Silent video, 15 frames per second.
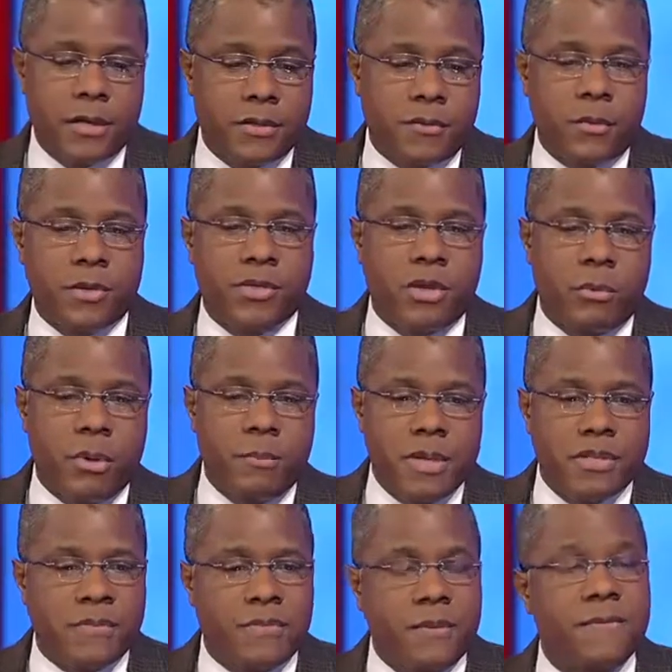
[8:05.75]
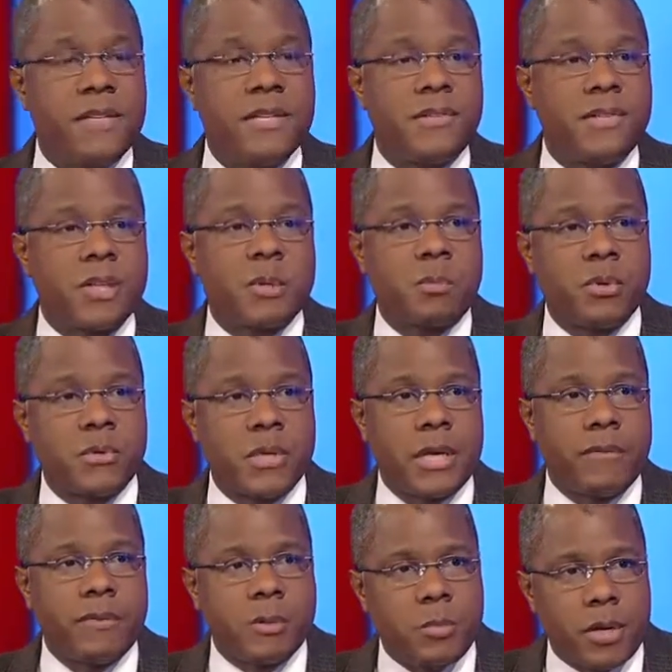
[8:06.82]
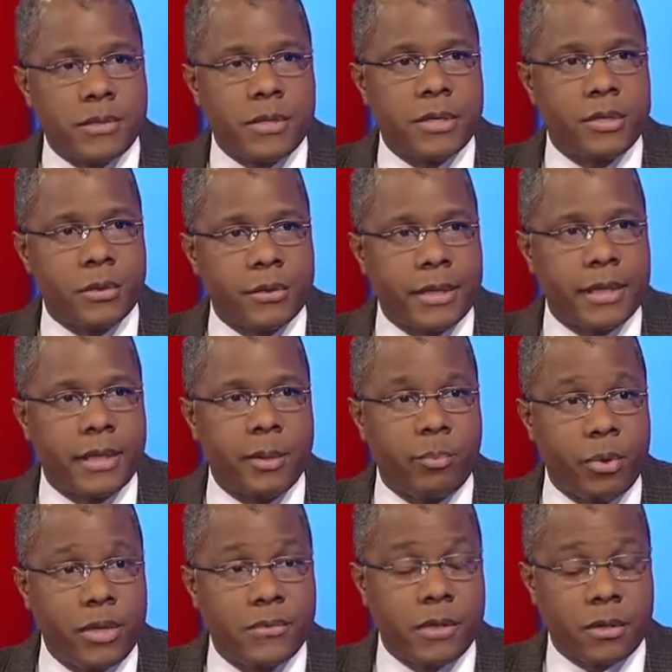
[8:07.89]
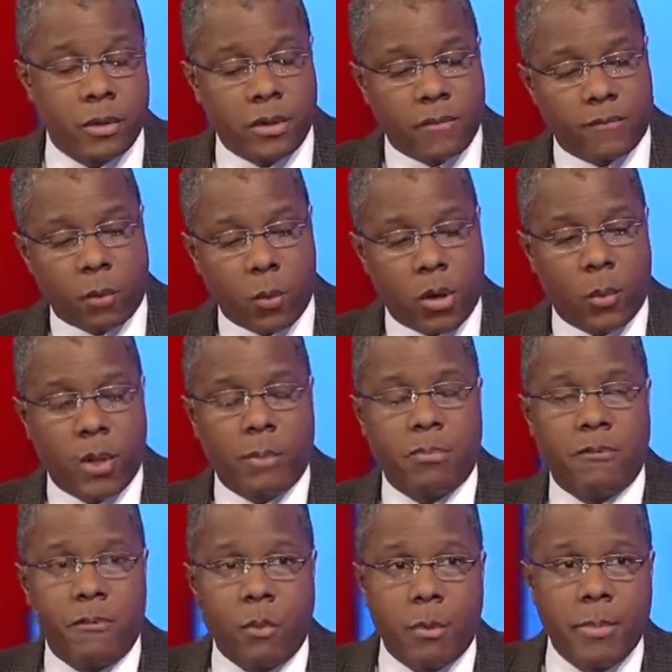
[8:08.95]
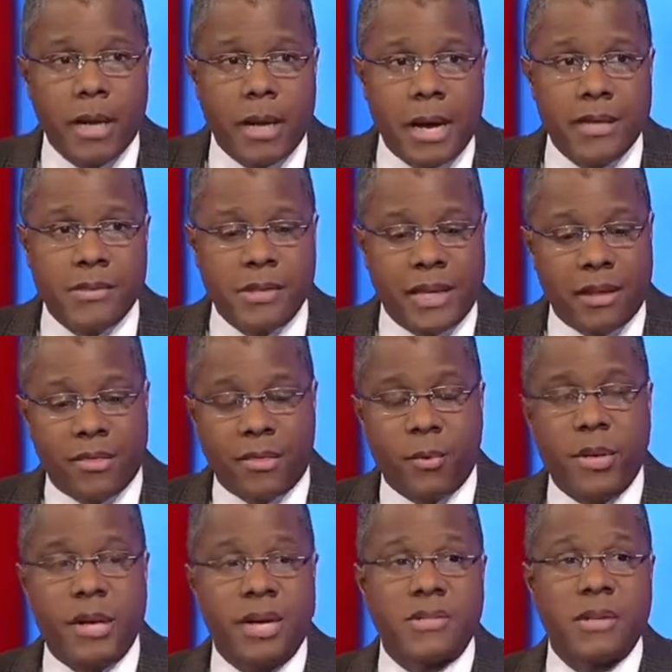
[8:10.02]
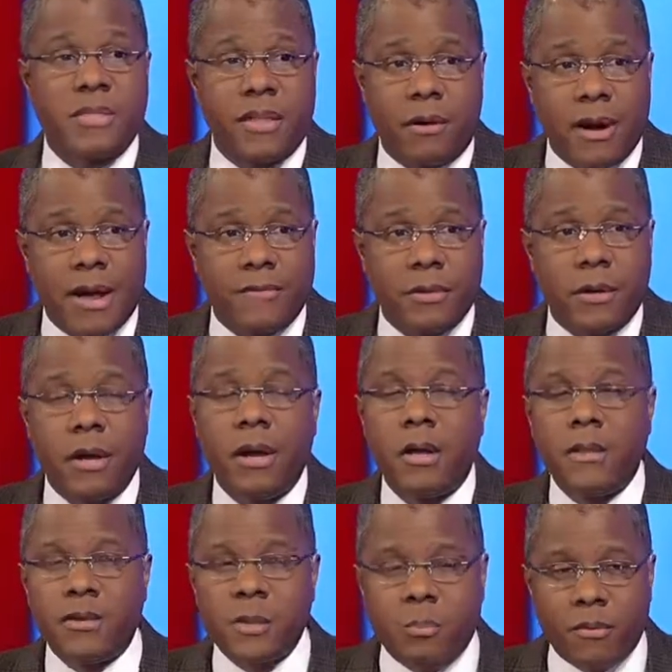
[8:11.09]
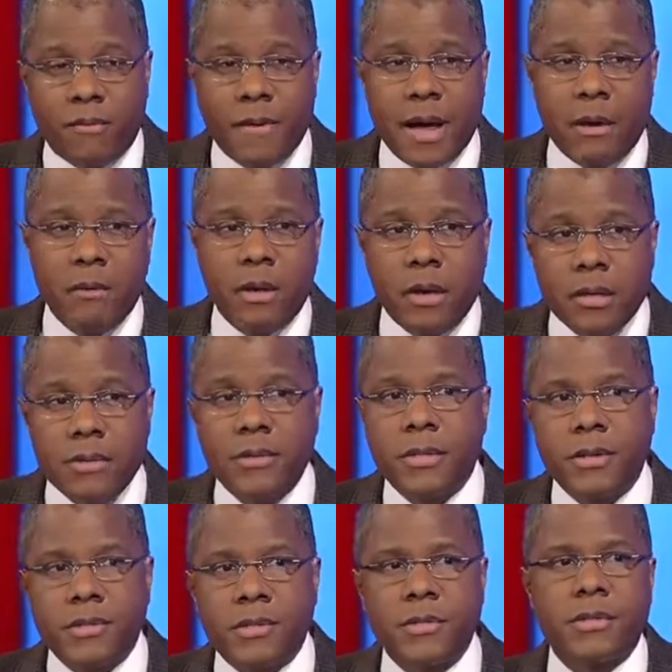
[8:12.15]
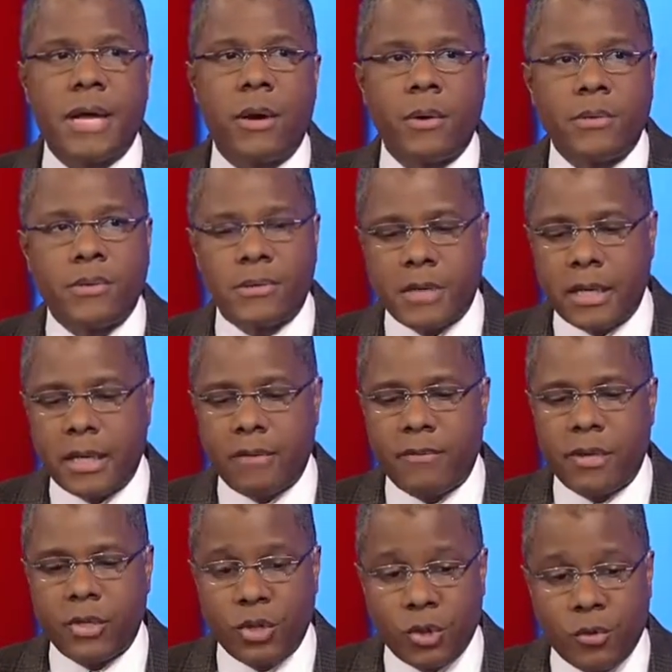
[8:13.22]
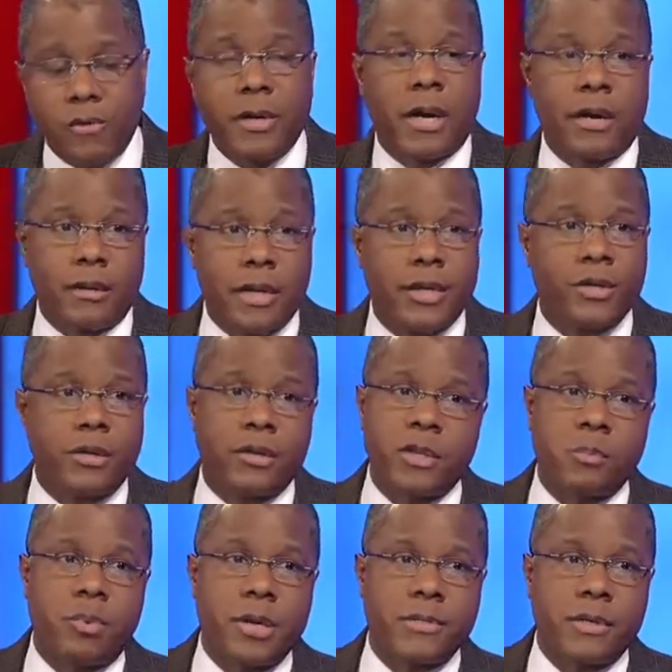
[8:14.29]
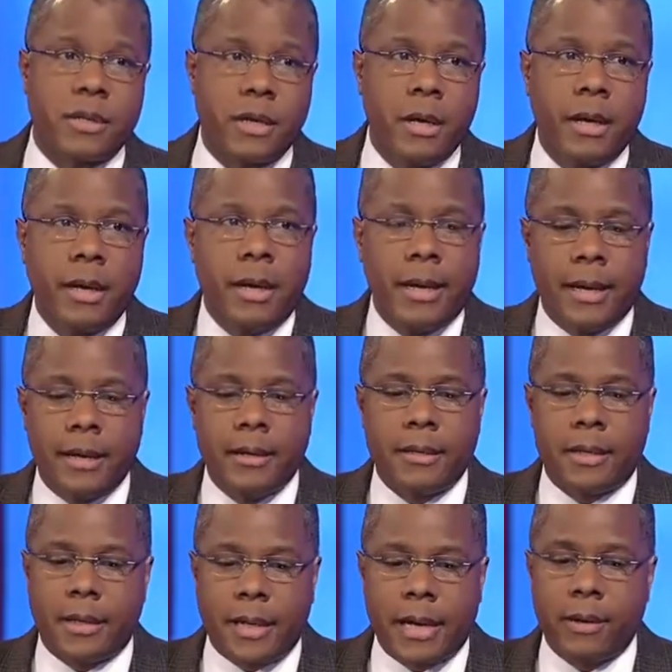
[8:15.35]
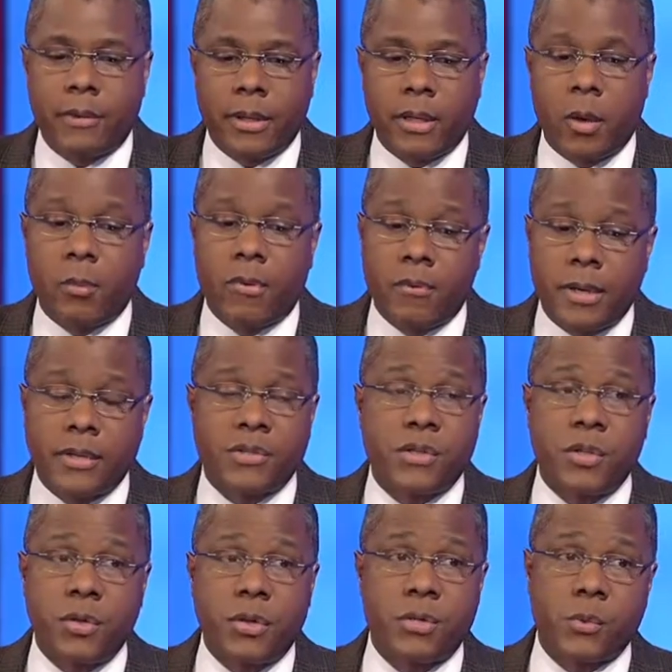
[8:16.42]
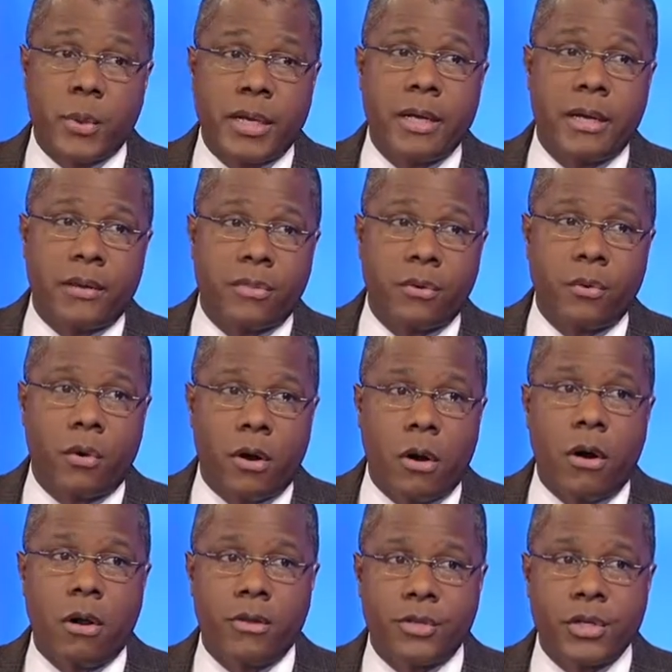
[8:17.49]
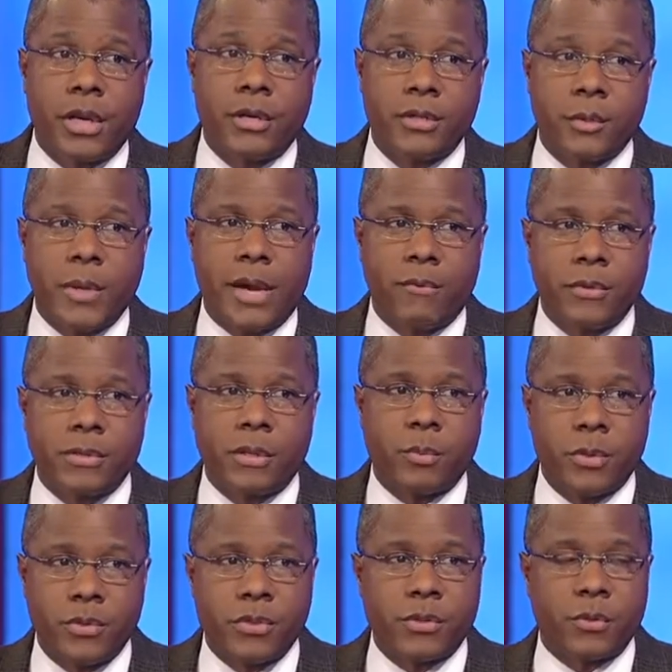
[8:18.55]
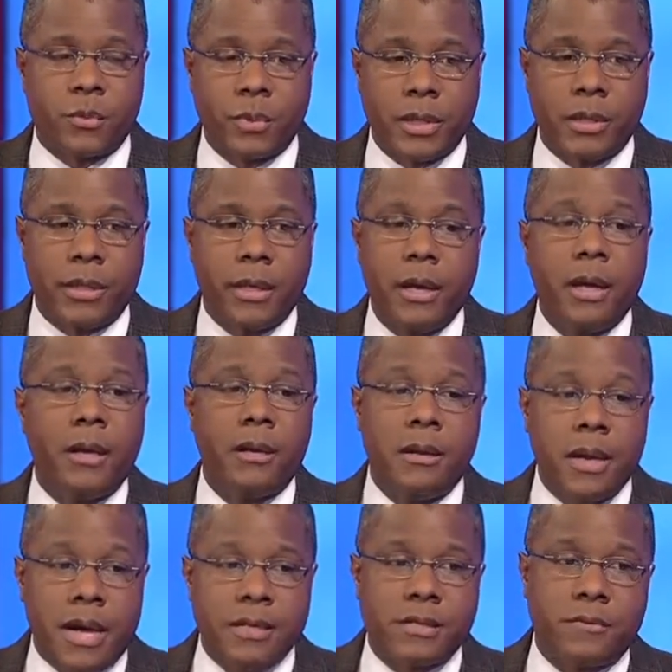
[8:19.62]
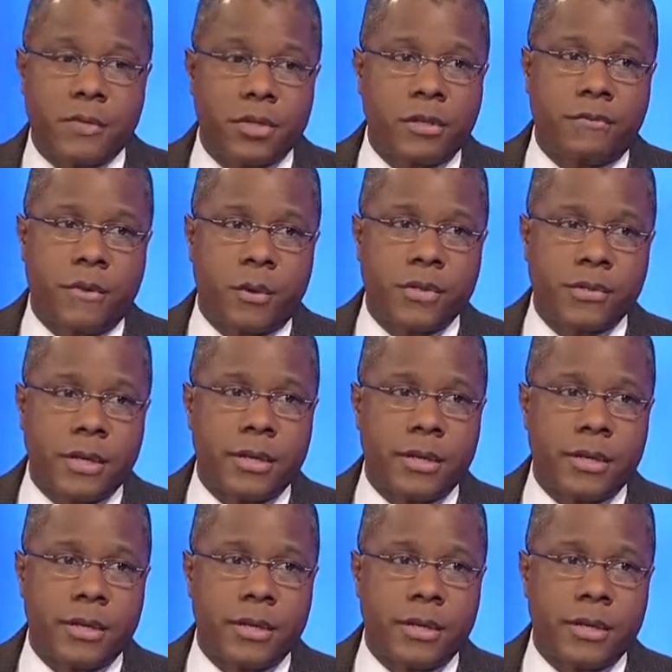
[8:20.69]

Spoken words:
his first term, he missed 56% of his presidential daily briefs, including for 1 week before Benghazi and 3 days thereafter. There's a profound unseriousness, I would say even a juvenile nature to this president, and I really hope over the next 2 years we can get through all the challenges we have with somebody who's just really not sufficiently focused on his job.